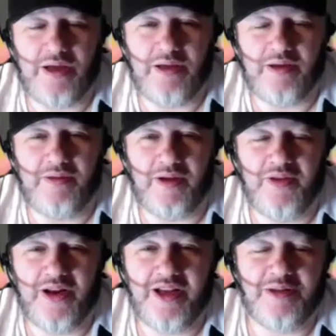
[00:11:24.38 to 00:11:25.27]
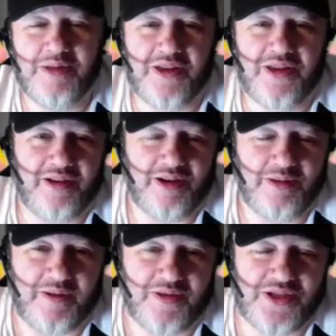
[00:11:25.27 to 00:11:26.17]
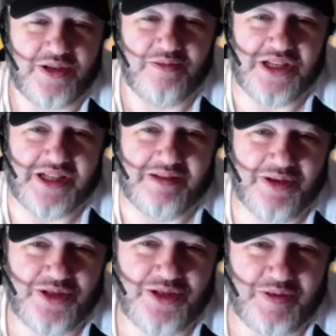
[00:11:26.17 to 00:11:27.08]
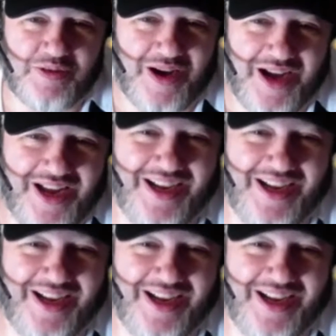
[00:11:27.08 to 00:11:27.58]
so, I feel like I'm in therapy for some reason. I'm not sure why.